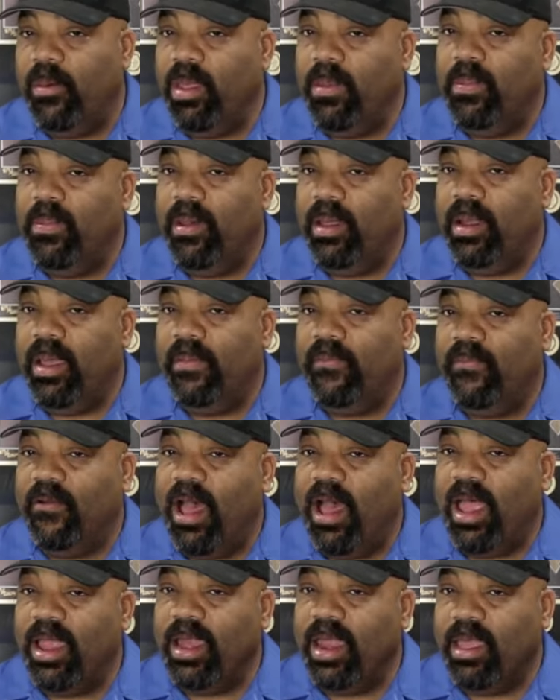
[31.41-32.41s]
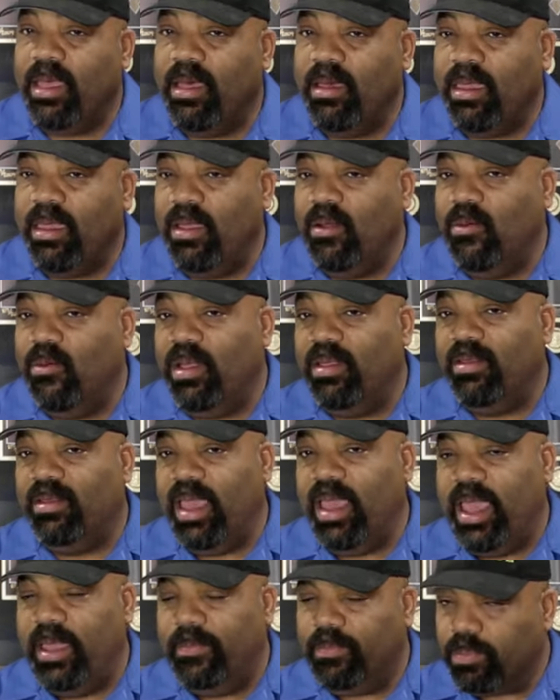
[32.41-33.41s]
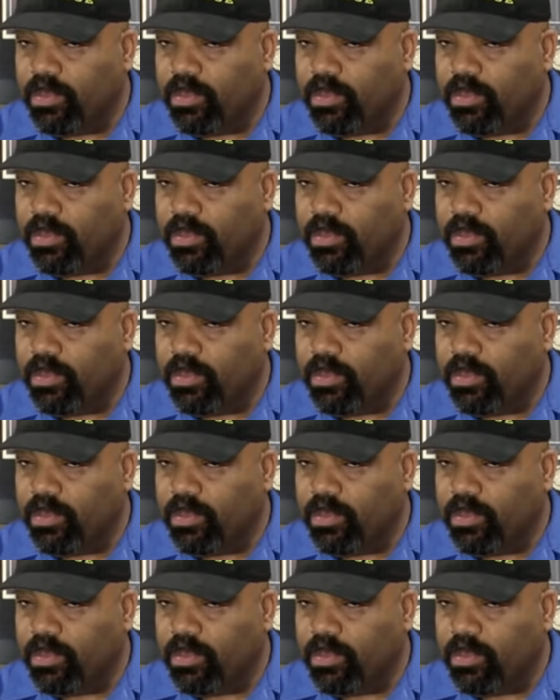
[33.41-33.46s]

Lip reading: we put up for holiday cooking was a